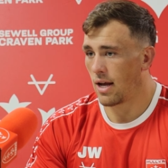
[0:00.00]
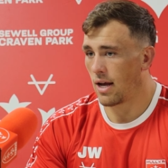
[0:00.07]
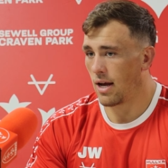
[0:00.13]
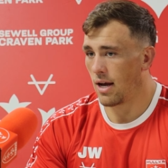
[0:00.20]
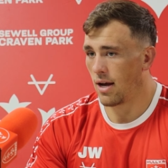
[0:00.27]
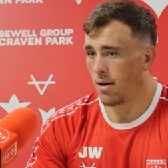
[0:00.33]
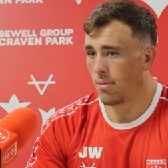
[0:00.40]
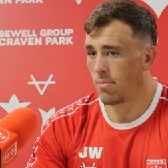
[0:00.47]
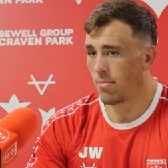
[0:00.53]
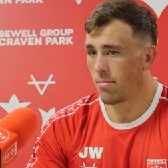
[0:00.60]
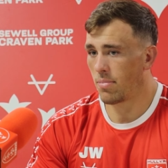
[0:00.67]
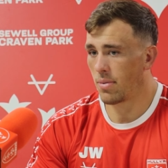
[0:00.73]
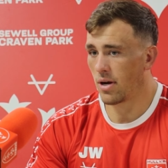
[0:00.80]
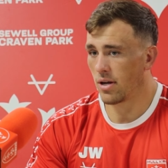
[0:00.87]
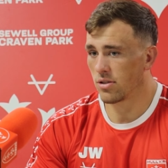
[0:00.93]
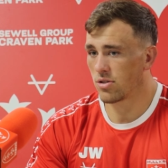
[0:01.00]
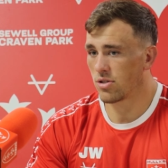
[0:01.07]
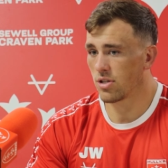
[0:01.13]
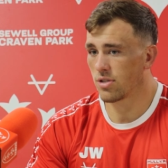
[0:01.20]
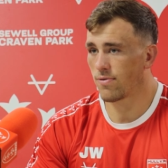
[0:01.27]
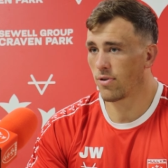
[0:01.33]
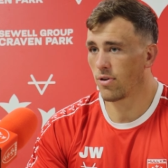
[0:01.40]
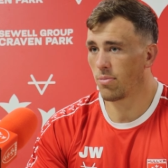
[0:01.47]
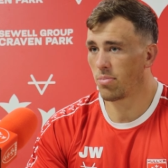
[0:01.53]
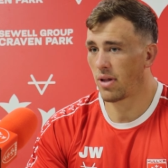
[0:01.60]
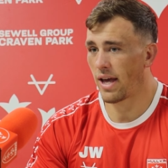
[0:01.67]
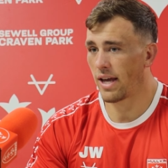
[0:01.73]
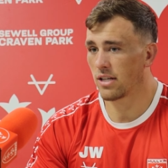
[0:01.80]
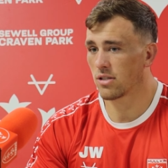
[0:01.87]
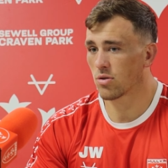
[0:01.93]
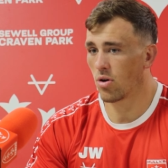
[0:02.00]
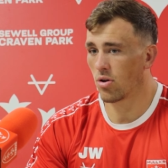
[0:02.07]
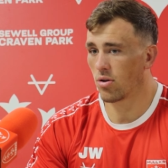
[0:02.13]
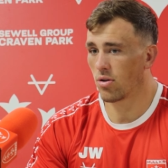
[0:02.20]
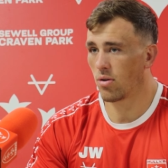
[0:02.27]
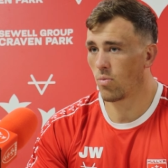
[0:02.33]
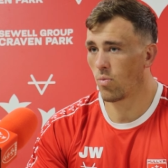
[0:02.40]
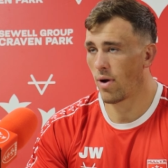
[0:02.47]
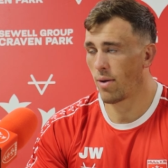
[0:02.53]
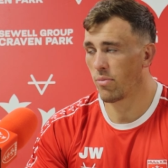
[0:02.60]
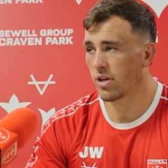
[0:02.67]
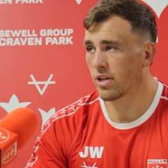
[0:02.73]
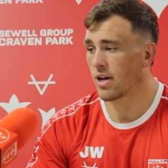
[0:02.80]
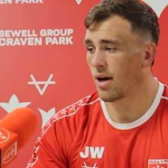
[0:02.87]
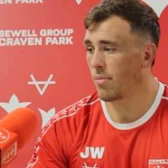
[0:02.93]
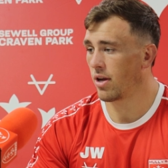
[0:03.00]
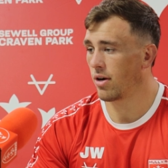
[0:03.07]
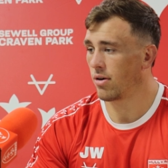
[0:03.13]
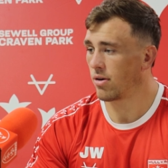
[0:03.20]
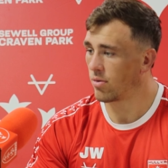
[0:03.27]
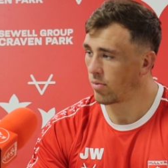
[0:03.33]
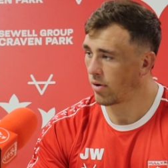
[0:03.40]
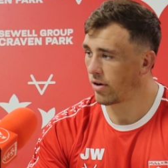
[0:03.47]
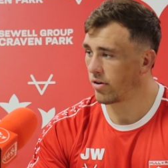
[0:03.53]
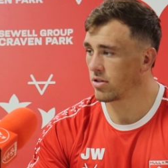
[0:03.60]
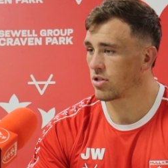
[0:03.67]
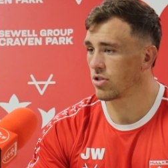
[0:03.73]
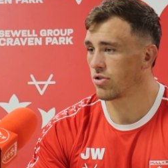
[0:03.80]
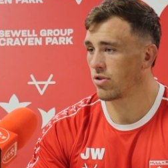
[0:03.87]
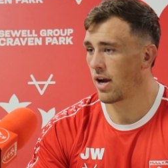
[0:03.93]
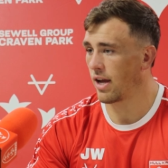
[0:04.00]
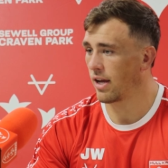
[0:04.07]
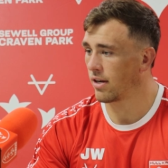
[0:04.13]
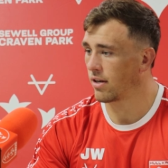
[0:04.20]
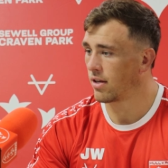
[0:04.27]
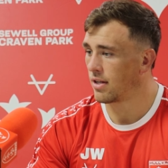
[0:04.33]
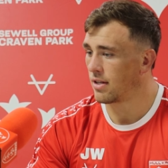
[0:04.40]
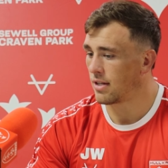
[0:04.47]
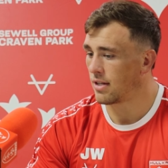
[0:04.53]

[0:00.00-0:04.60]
But just for the playing squad, when we come in, we're in to train.